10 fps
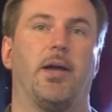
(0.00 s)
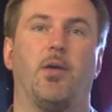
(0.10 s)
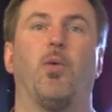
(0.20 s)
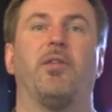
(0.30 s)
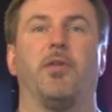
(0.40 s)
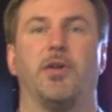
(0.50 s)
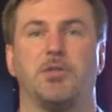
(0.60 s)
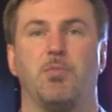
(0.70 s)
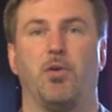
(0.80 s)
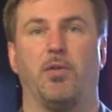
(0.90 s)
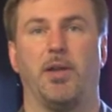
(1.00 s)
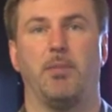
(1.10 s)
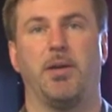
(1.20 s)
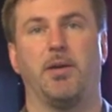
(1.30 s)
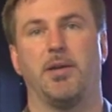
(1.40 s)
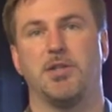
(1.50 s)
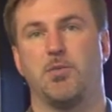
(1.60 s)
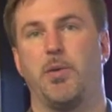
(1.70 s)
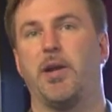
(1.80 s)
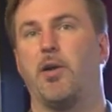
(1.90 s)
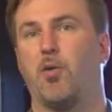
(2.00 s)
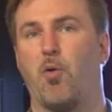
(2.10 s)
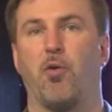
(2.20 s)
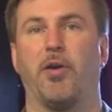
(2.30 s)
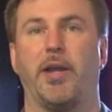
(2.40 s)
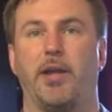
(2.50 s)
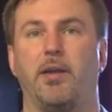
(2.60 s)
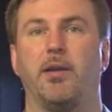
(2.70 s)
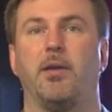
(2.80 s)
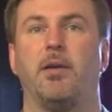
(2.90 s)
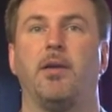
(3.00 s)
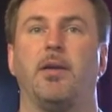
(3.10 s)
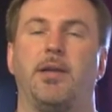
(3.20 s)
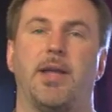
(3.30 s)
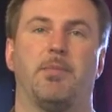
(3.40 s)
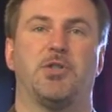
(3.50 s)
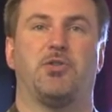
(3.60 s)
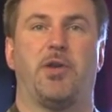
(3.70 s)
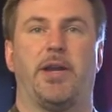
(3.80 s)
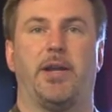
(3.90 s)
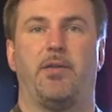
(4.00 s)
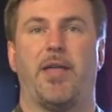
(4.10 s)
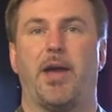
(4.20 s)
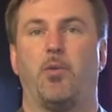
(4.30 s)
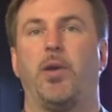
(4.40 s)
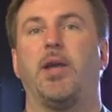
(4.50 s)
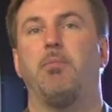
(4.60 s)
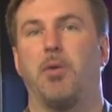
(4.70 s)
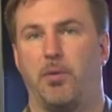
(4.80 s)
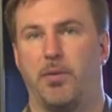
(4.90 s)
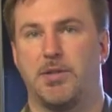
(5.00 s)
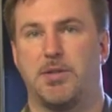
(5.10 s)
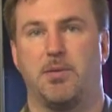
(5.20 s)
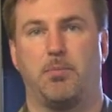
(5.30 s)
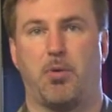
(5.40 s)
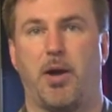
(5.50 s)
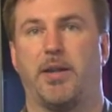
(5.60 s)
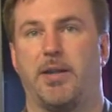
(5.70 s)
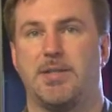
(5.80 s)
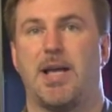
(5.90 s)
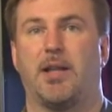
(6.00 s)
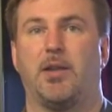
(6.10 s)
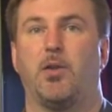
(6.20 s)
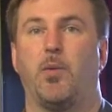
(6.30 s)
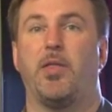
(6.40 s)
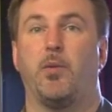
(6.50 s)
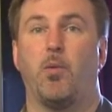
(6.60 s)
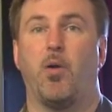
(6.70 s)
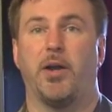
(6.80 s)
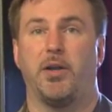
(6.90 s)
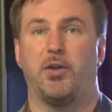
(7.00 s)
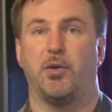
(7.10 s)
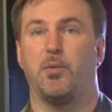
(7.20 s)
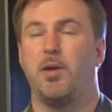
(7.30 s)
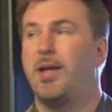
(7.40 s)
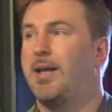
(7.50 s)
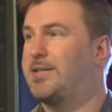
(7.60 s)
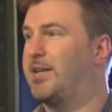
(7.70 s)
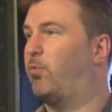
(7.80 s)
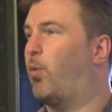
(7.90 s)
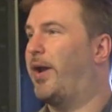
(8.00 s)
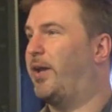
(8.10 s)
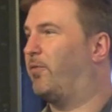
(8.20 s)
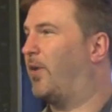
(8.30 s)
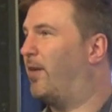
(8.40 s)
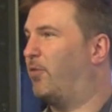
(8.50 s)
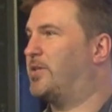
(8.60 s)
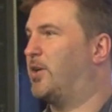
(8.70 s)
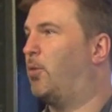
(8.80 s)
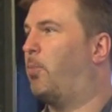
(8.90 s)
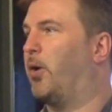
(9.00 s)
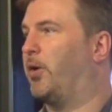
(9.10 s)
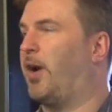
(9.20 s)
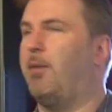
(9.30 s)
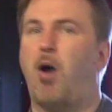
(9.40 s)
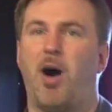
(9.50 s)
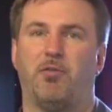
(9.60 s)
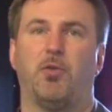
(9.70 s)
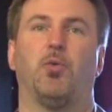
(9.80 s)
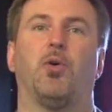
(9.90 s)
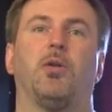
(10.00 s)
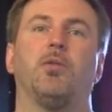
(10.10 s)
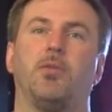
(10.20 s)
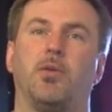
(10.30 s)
it went very smoothly because we had already demonstrated that we can build this product exactly the way that we wanted it to. Instead of waiting for every single part to come off tool,